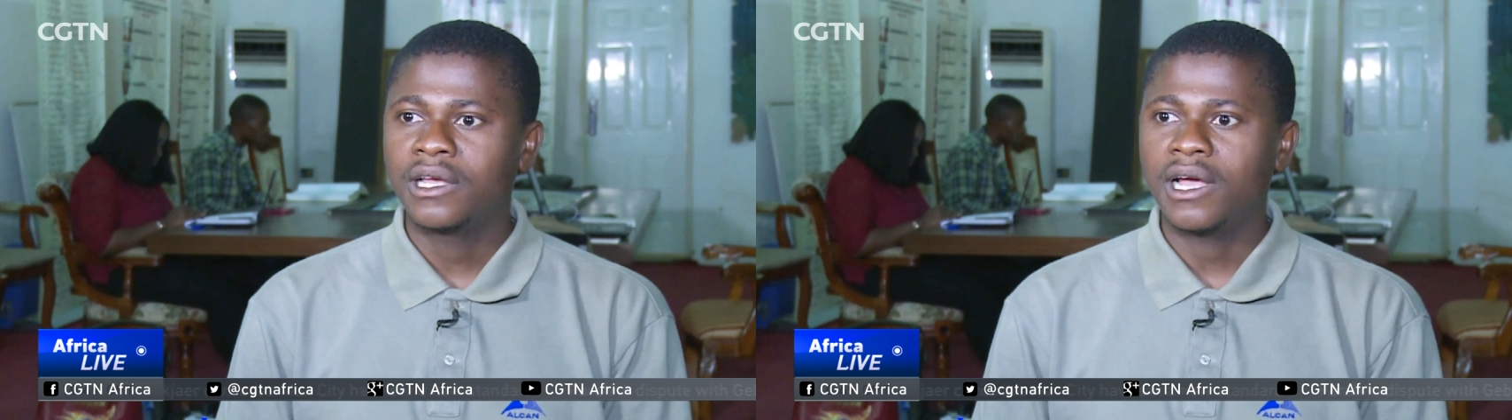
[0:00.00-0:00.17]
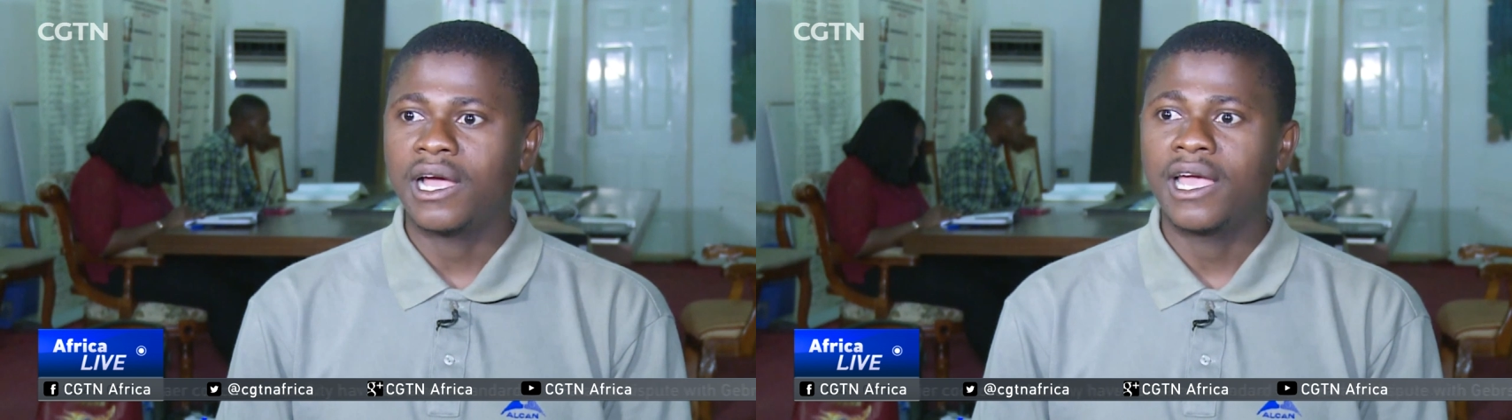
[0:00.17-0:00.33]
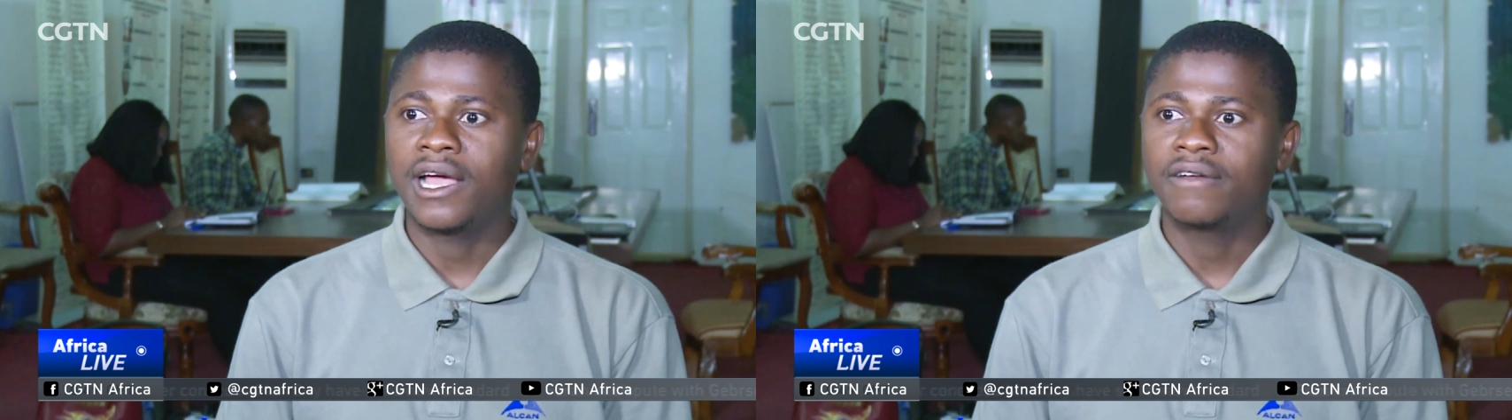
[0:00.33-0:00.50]

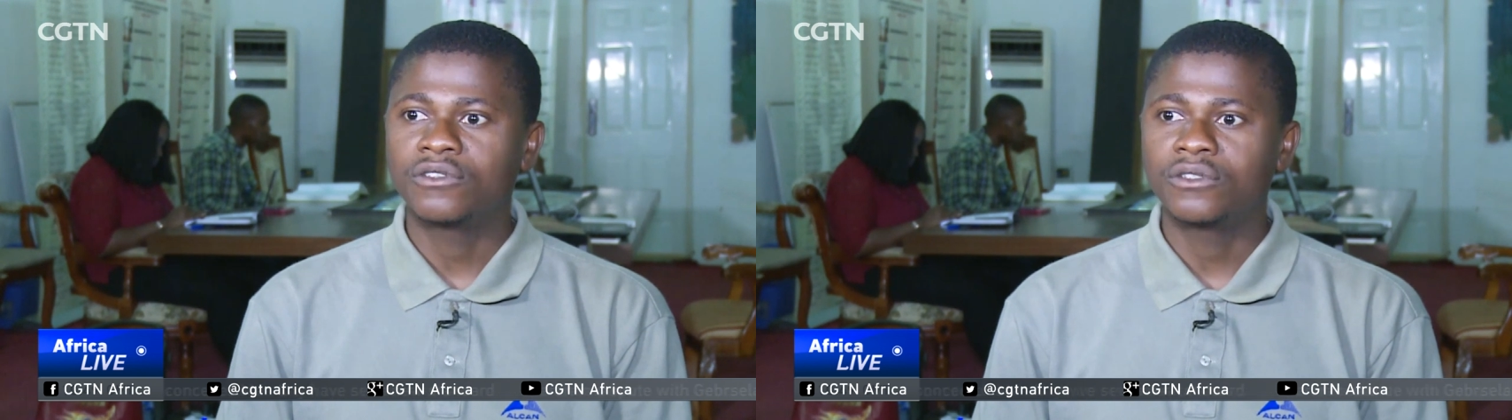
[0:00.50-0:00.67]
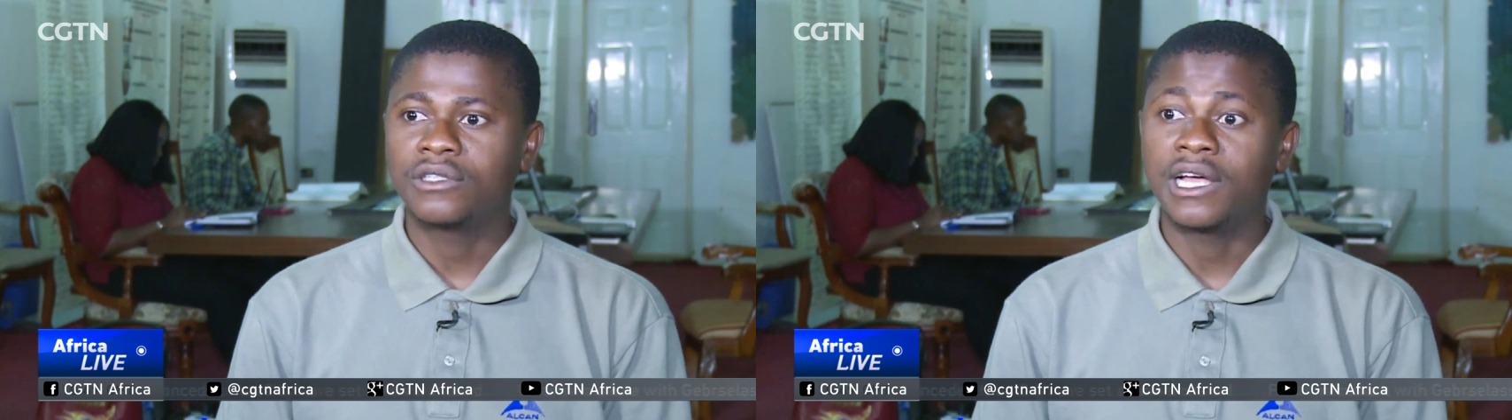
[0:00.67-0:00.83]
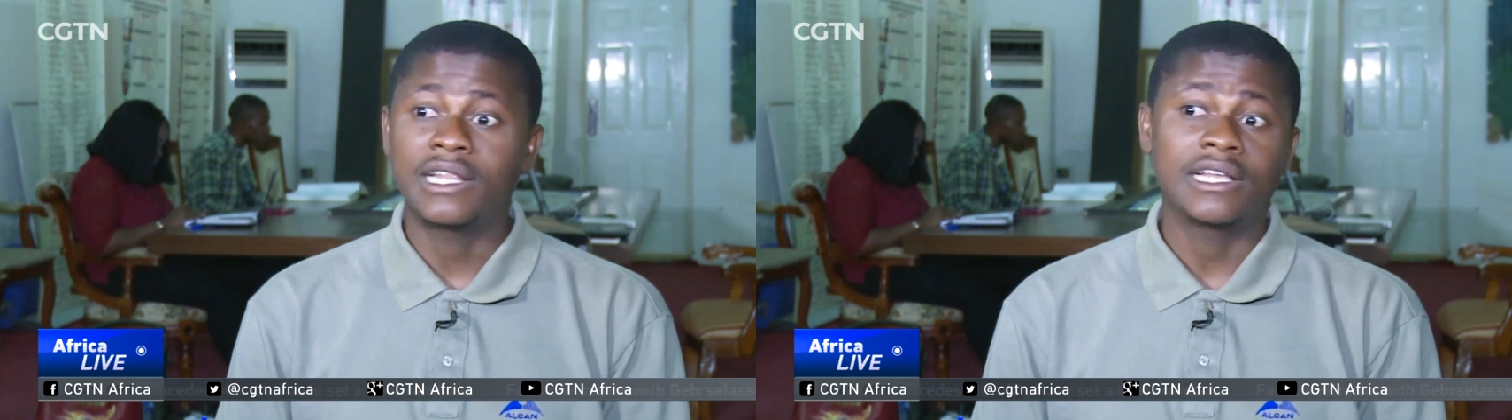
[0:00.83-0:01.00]
I have
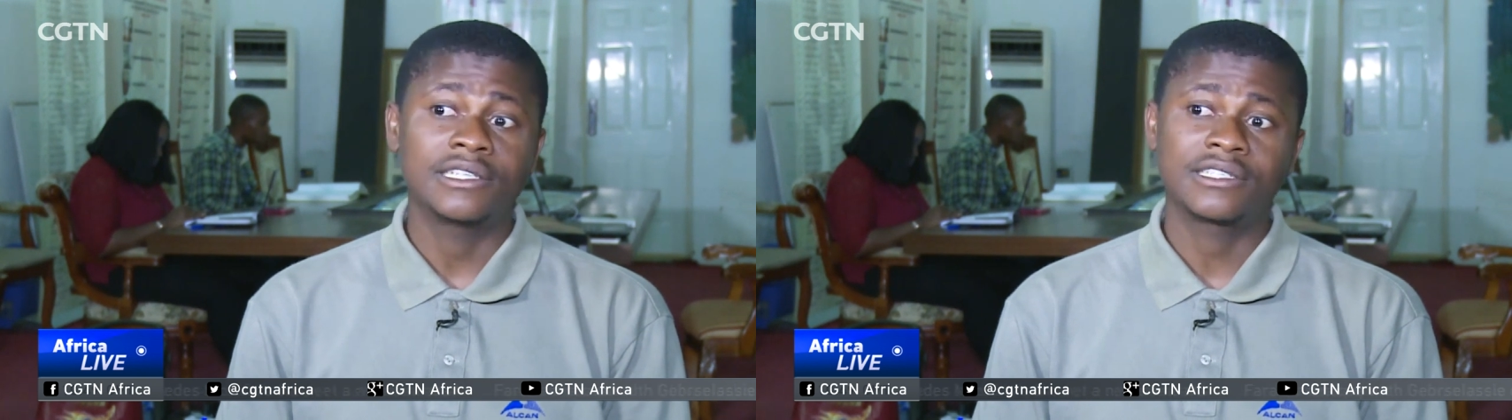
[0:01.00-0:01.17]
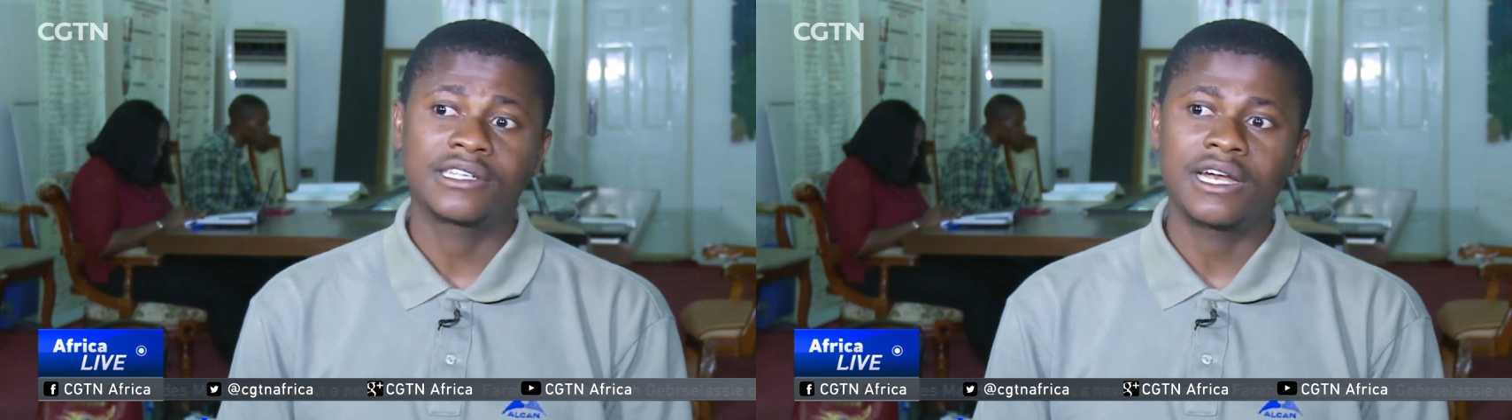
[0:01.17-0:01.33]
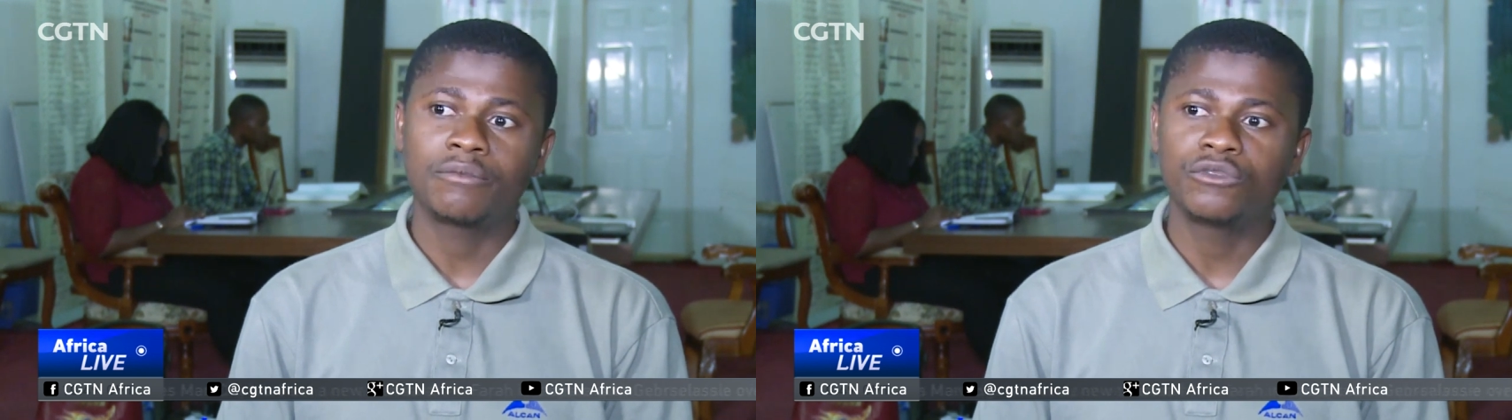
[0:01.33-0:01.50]
that are
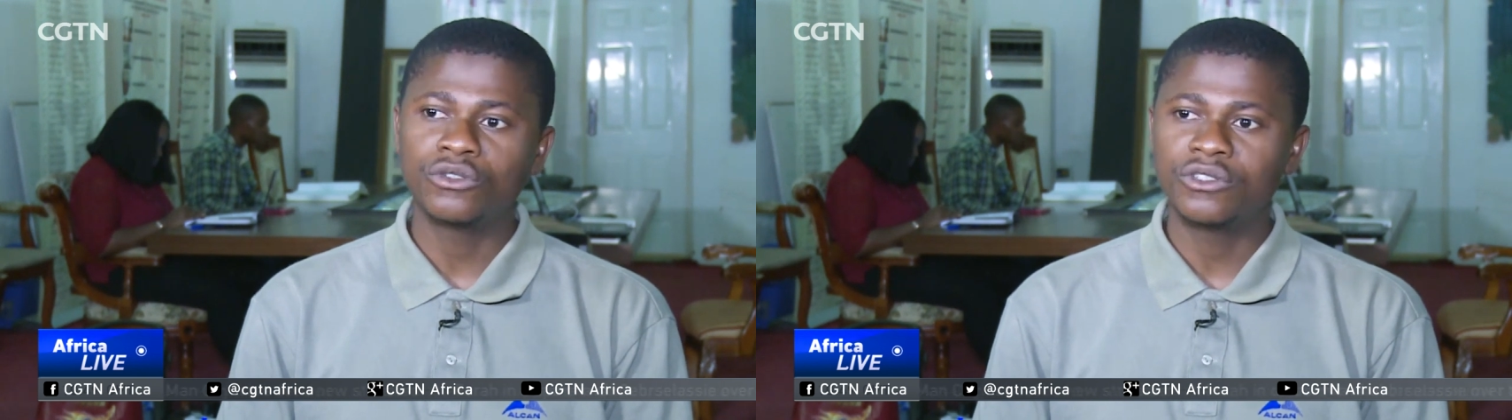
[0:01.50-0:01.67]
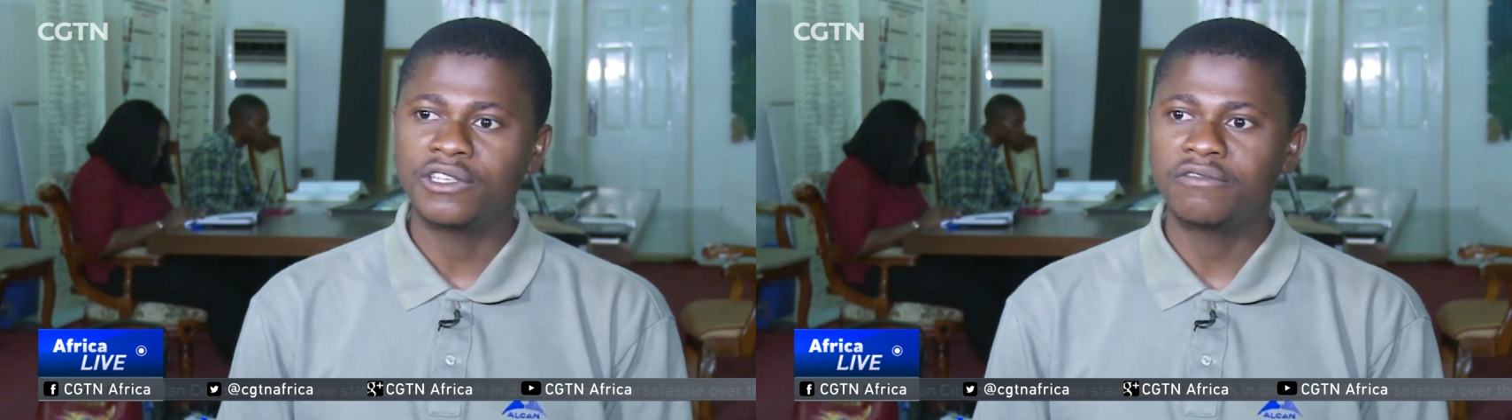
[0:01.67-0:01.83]
scrambled